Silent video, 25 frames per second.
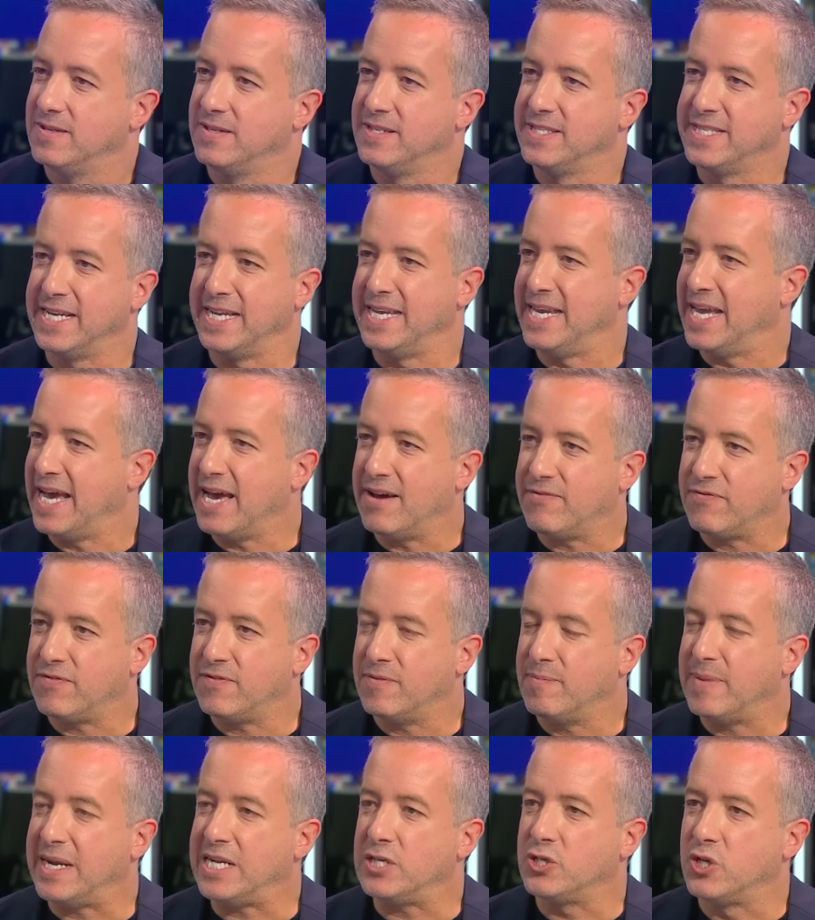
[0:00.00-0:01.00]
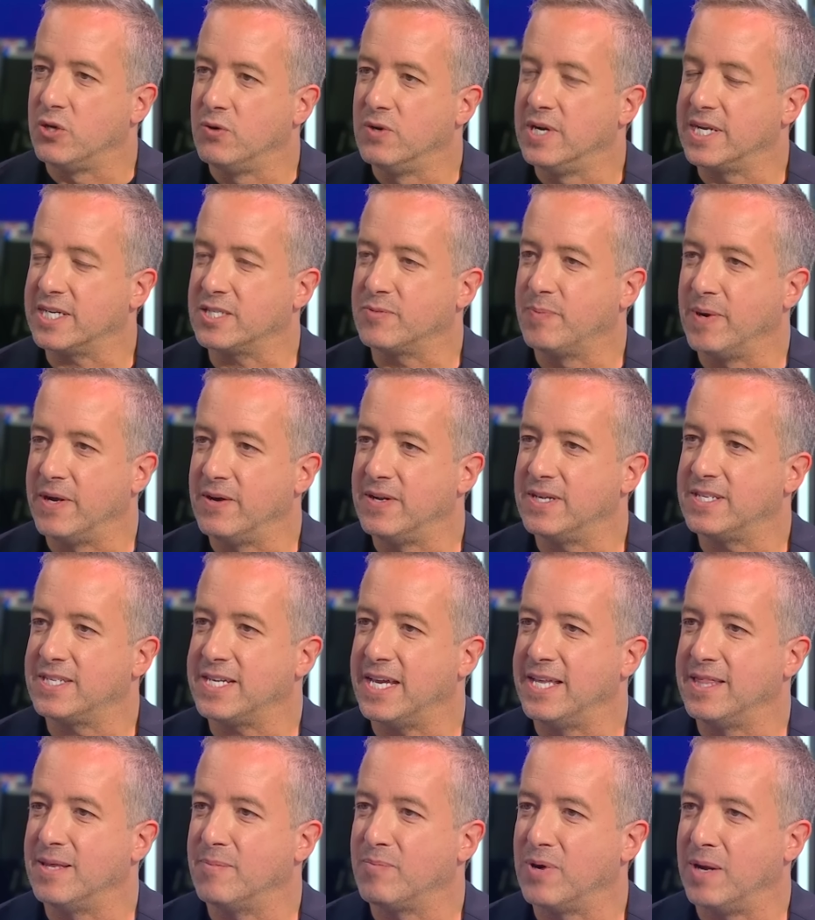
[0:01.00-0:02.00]
didn't have managerial experience
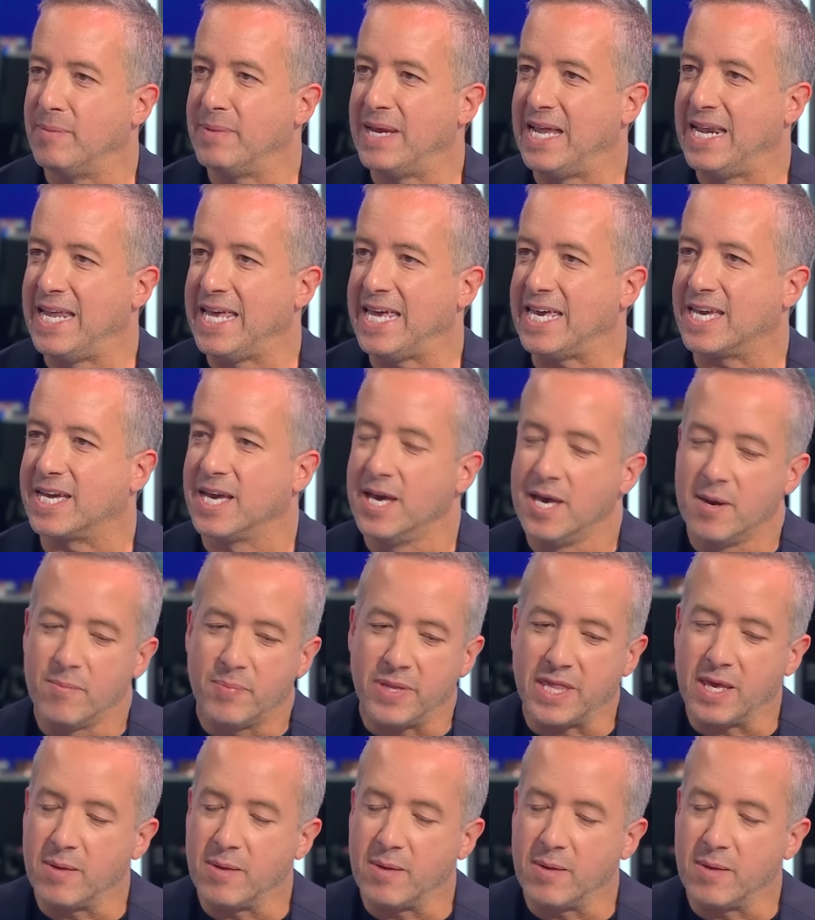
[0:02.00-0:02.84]
in the Premier League. But the